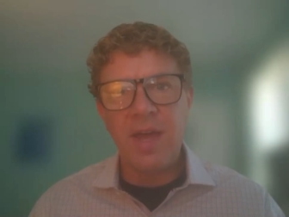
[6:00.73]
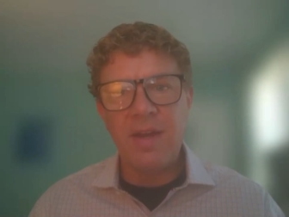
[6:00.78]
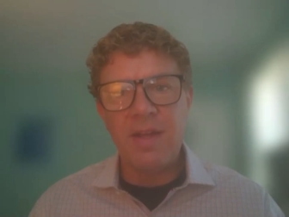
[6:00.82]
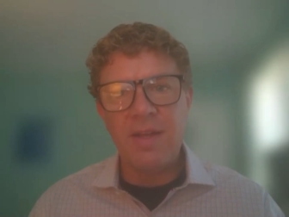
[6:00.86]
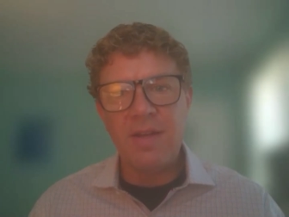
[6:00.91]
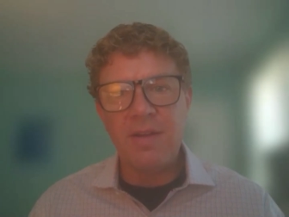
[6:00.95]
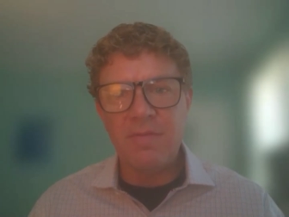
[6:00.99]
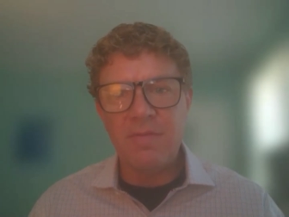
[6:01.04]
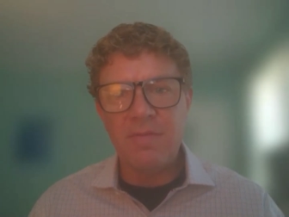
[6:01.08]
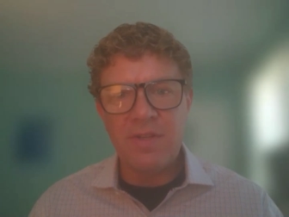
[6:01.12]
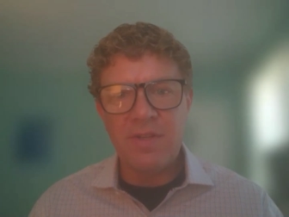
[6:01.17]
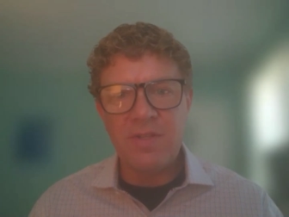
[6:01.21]

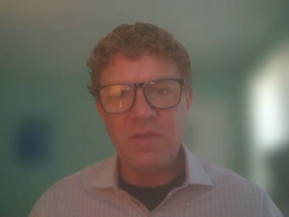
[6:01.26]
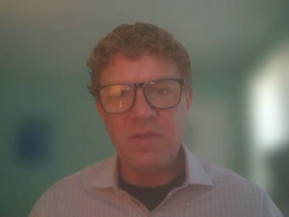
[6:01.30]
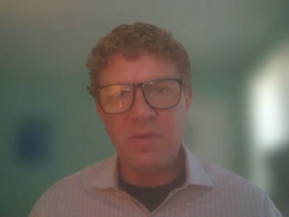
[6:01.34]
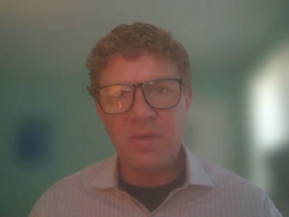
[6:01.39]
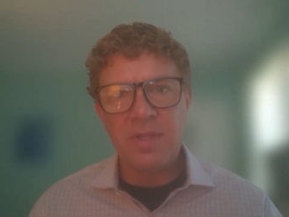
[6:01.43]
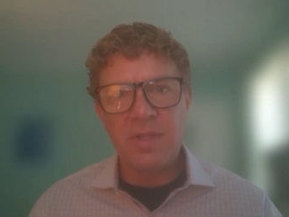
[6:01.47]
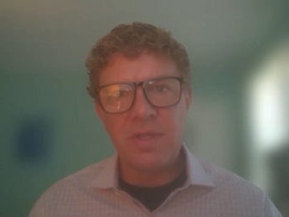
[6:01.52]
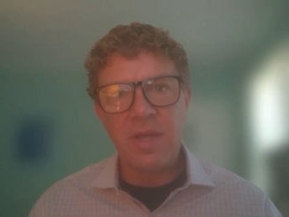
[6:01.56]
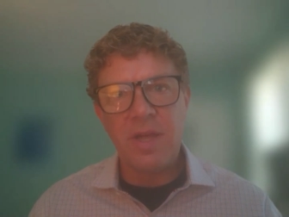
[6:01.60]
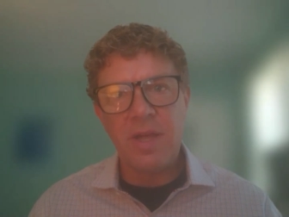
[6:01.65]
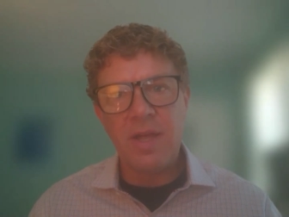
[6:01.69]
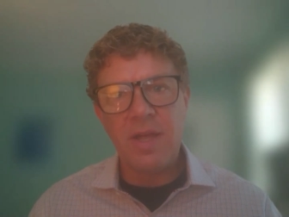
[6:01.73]

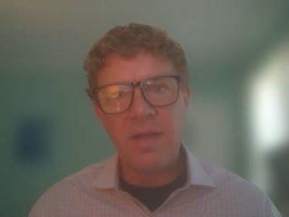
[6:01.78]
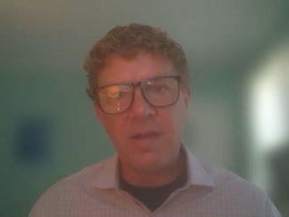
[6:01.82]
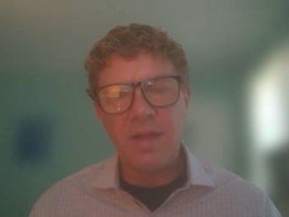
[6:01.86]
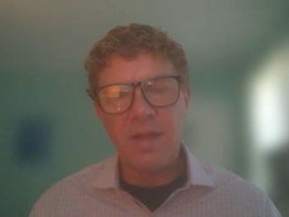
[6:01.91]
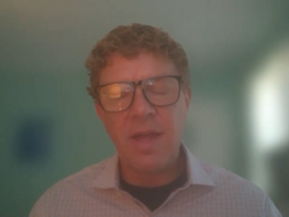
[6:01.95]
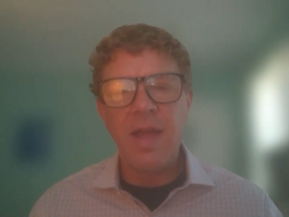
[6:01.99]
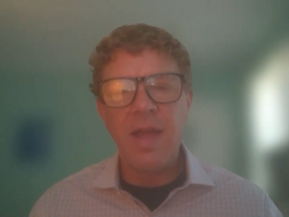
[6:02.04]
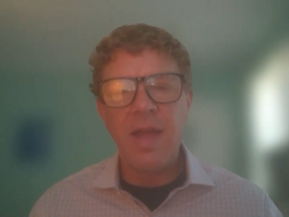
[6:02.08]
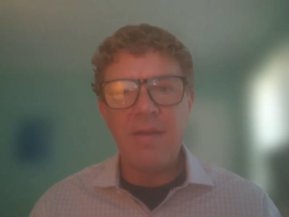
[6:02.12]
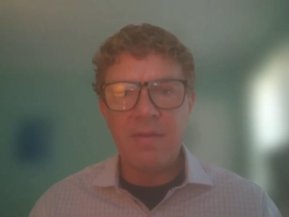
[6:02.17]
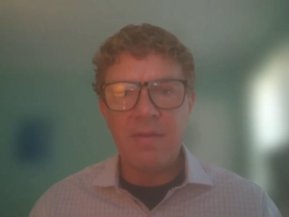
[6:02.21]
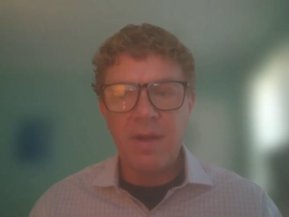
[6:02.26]
individual.
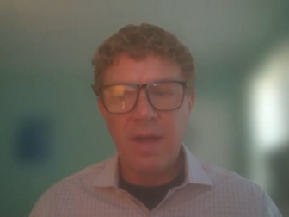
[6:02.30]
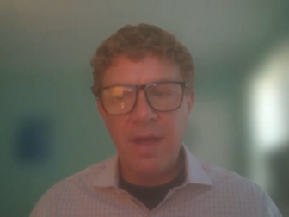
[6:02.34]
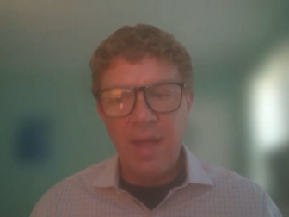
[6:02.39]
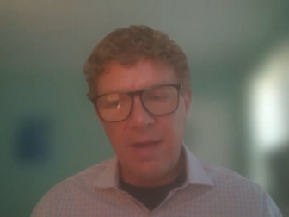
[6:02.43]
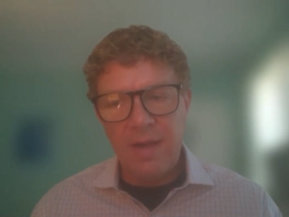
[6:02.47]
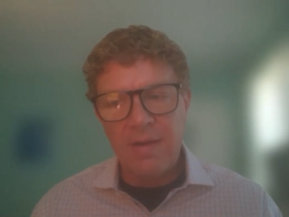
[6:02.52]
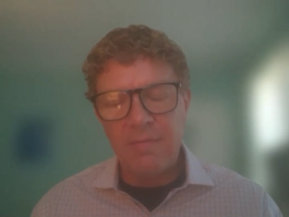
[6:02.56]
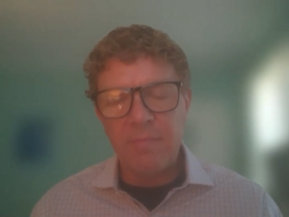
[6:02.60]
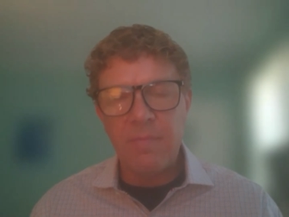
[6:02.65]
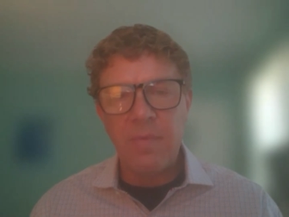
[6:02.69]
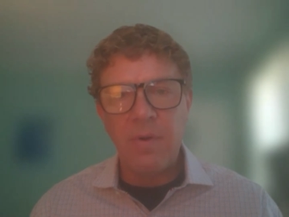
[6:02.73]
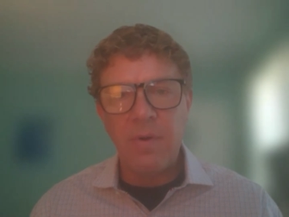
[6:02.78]

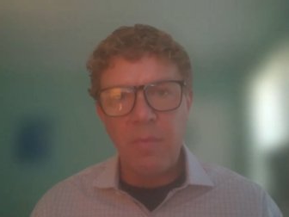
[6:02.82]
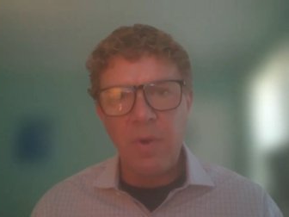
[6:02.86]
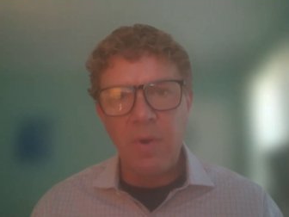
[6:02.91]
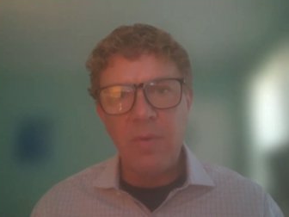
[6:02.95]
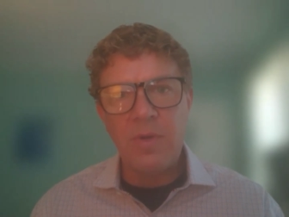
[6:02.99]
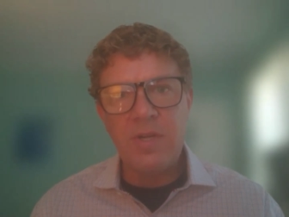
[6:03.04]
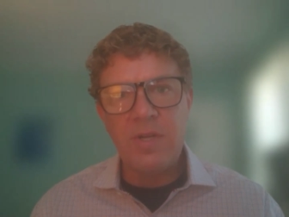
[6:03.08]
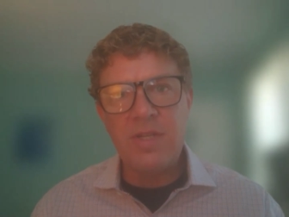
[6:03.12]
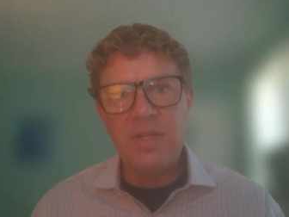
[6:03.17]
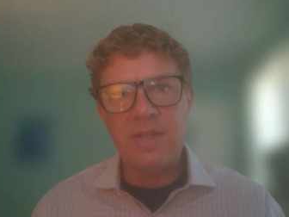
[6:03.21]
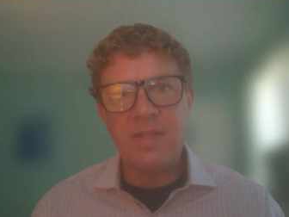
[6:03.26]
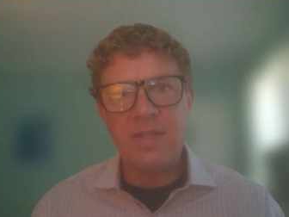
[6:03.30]
And when
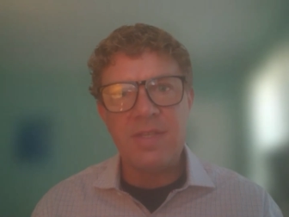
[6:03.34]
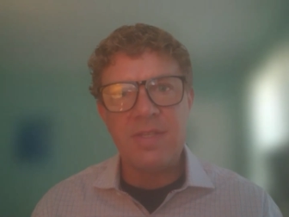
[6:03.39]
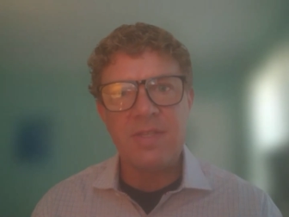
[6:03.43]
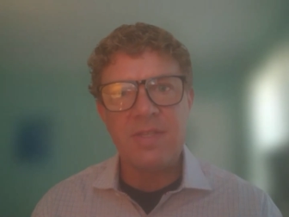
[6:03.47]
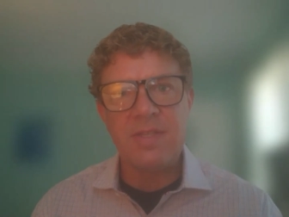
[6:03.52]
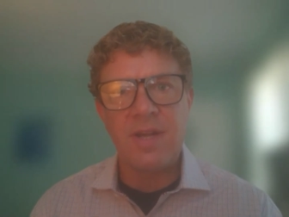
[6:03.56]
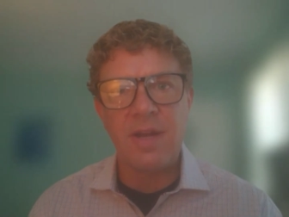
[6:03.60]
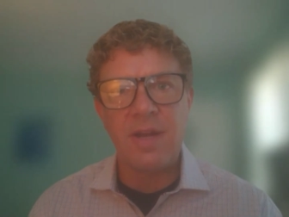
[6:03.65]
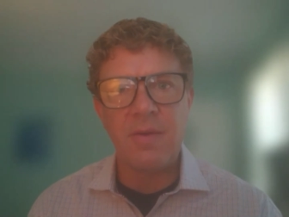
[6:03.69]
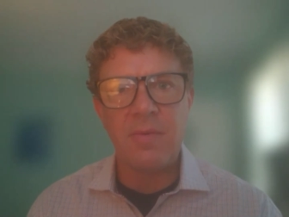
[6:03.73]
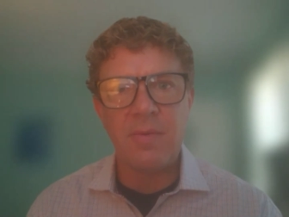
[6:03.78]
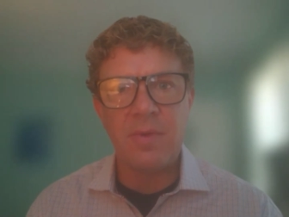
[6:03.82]
we did this
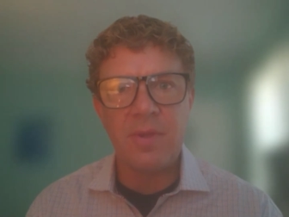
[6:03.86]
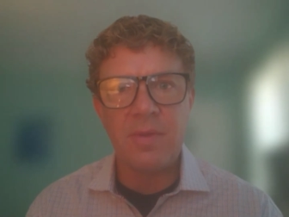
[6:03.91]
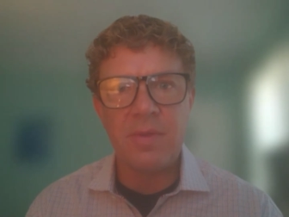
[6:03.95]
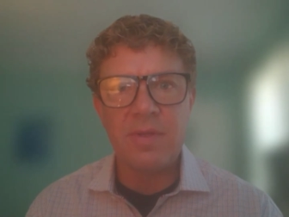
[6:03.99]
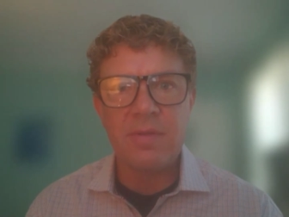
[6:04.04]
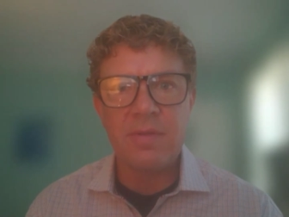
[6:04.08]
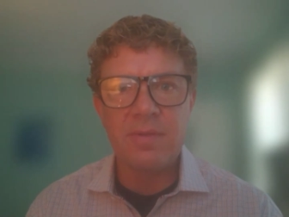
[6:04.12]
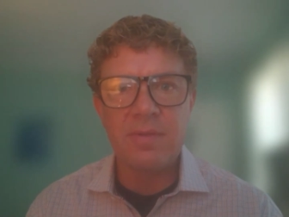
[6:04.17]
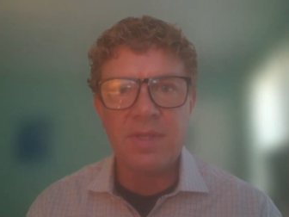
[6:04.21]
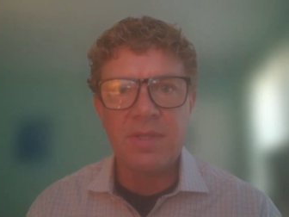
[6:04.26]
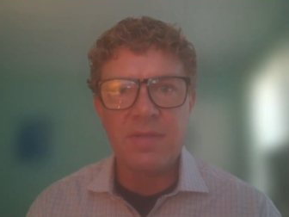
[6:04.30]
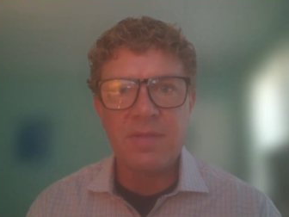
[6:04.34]
study with
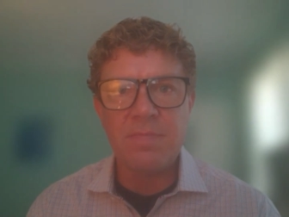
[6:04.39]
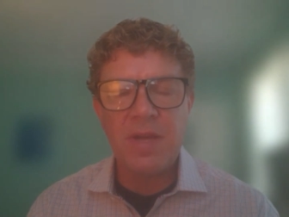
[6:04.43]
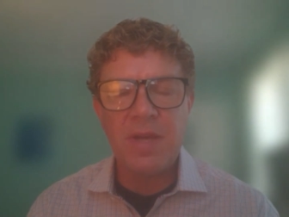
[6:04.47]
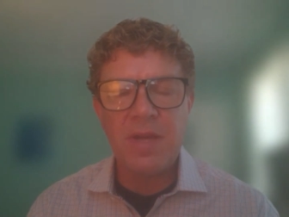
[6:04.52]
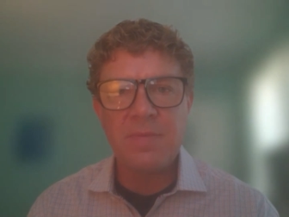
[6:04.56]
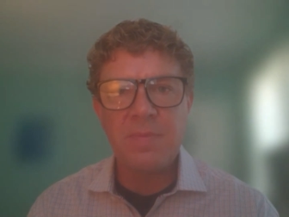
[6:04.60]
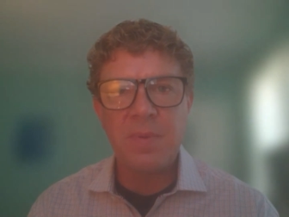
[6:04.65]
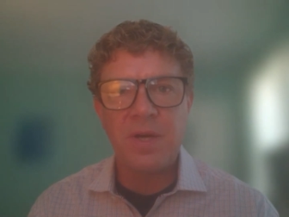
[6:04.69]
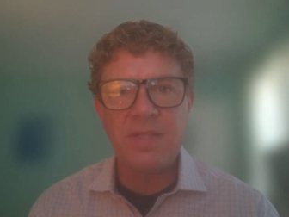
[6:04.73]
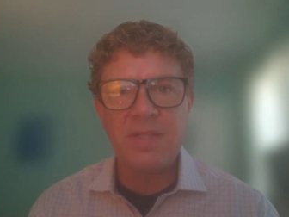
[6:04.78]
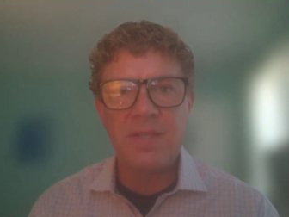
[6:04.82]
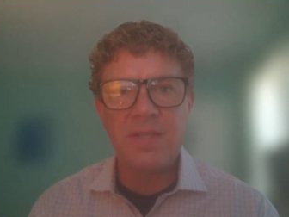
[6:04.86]
this
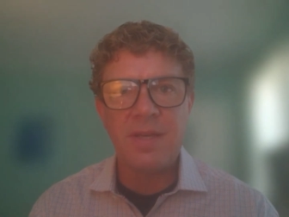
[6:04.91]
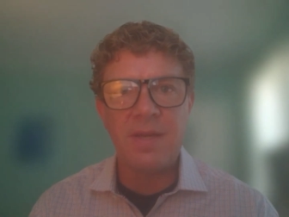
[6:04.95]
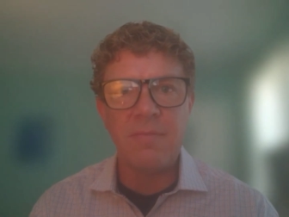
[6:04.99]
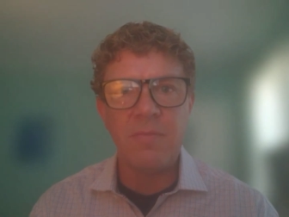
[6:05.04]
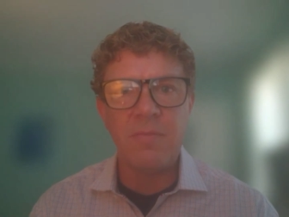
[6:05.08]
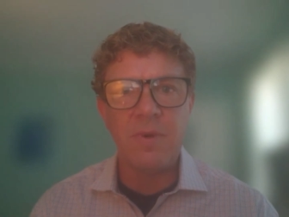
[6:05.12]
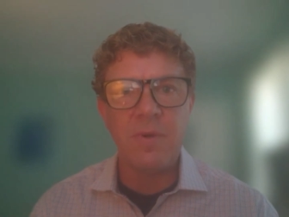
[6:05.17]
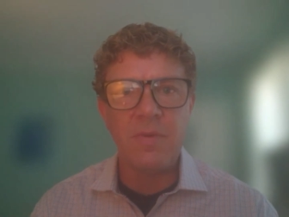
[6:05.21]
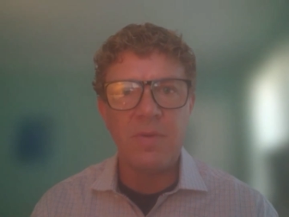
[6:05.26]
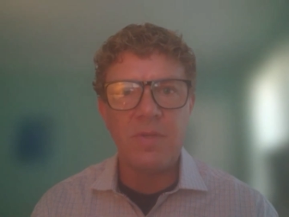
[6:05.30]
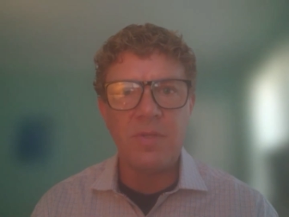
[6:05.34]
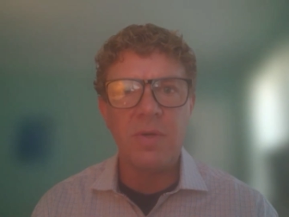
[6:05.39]
baseball team,
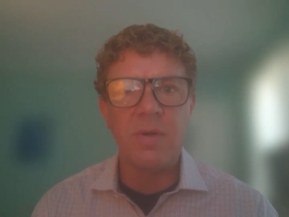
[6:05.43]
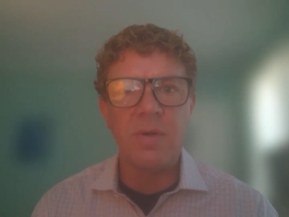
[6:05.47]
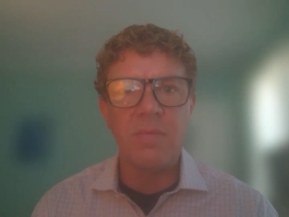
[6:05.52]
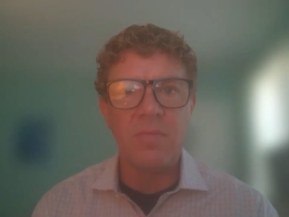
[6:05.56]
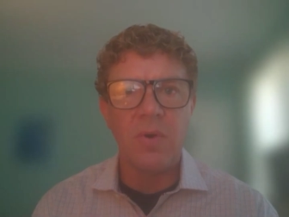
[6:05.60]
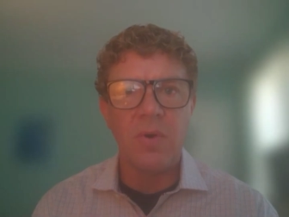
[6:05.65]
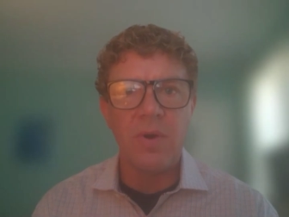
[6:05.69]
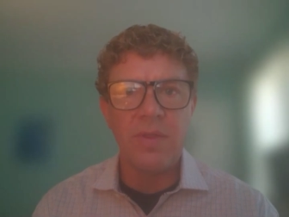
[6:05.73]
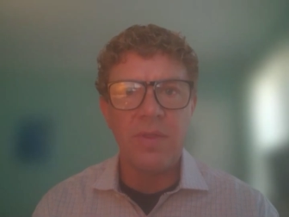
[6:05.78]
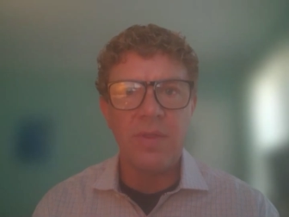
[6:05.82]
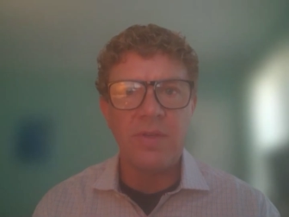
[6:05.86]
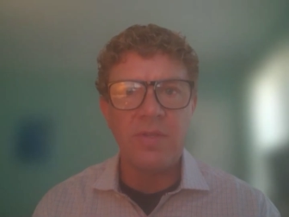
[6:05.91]
we were doing
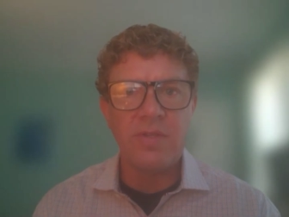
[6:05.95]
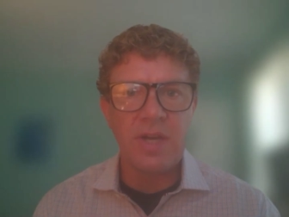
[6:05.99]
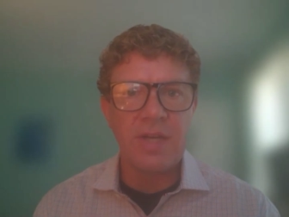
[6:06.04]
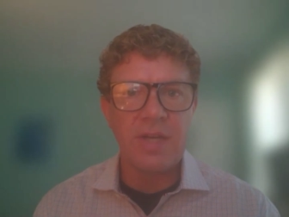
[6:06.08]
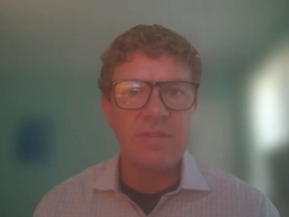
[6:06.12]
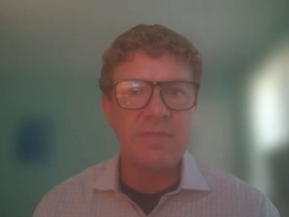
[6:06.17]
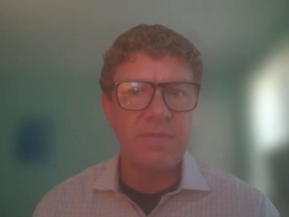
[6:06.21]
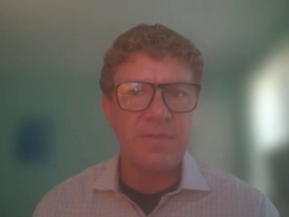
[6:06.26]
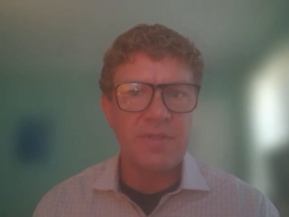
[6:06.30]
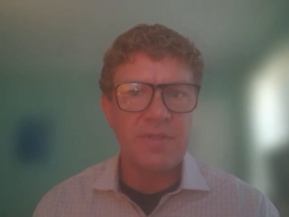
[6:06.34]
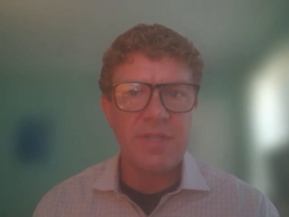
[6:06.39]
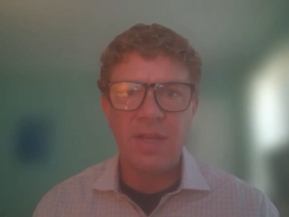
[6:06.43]
more than
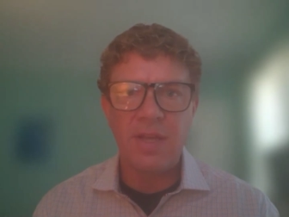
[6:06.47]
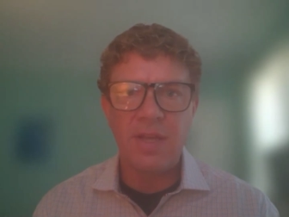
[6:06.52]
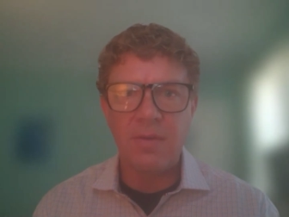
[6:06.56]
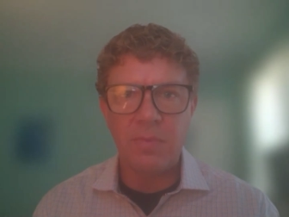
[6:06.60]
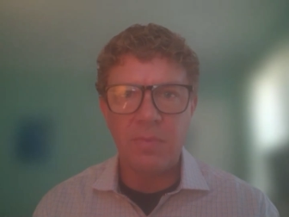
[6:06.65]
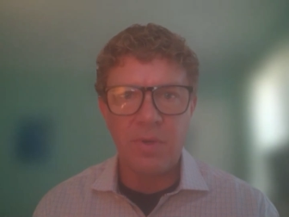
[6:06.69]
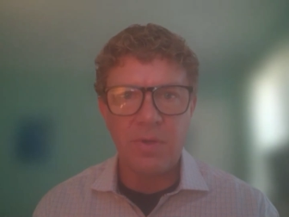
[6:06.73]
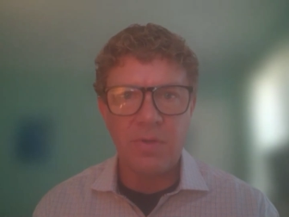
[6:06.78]
just fatigue.